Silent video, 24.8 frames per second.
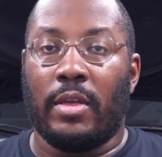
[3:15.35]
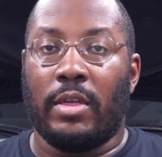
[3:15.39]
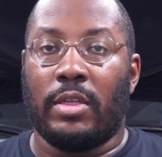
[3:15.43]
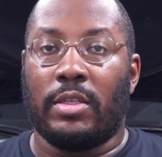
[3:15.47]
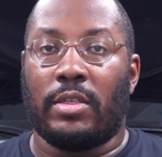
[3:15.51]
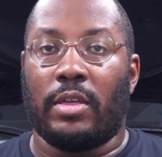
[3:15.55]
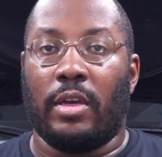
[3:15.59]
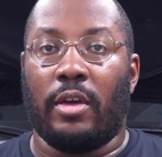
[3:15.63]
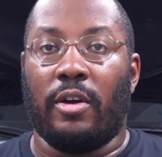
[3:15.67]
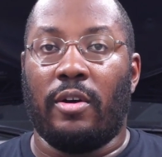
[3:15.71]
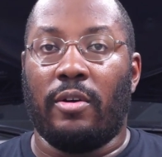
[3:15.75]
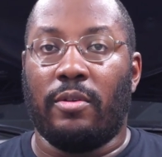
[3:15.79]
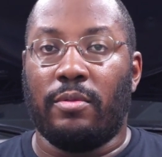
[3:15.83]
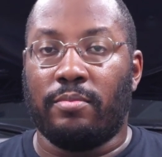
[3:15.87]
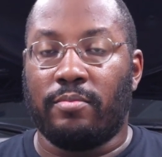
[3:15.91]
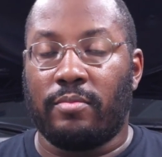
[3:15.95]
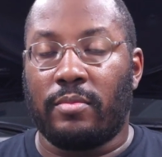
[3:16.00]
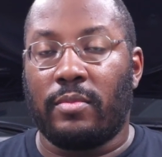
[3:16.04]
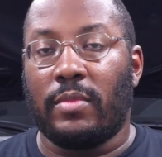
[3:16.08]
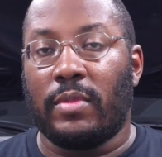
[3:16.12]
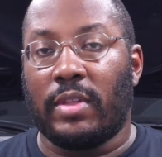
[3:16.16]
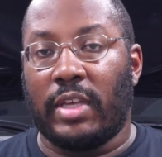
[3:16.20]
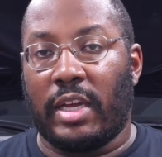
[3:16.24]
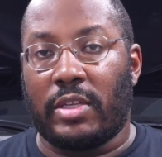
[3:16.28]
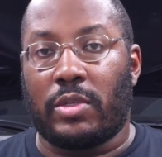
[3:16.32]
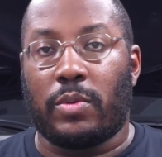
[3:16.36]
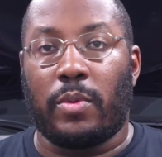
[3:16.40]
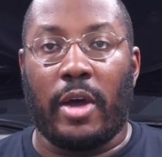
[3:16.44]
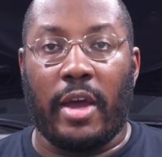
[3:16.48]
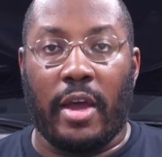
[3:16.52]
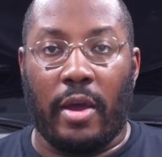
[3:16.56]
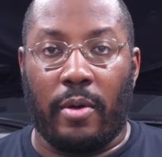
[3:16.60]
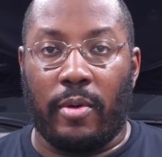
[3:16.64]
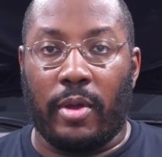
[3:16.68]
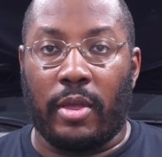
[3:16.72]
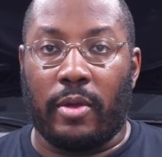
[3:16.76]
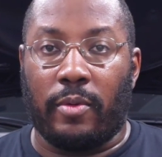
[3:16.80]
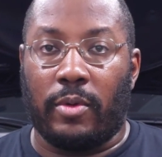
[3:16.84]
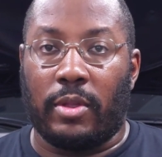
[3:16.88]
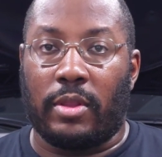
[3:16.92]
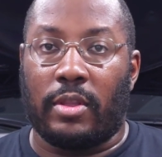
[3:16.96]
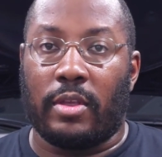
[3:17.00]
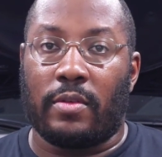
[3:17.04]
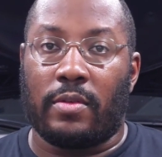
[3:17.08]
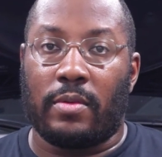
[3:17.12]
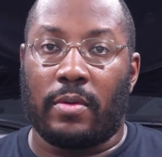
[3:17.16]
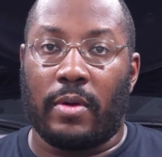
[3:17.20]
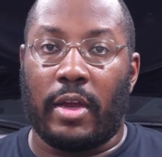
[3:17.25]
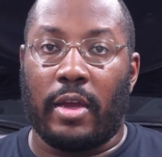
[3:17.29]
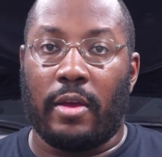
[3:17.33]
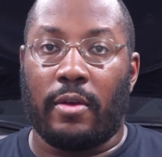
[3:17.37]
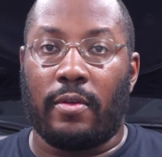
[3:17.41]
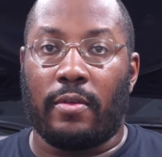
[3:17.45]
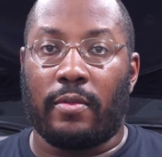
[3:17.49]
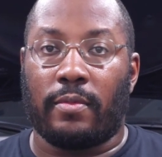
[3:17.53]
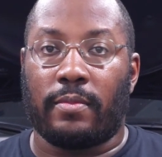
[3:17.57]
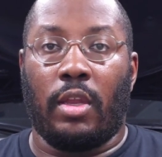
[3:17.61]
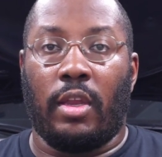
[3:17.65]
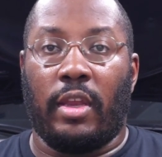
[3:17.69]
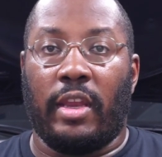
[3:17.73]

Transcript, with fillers: So that's why I went with this route.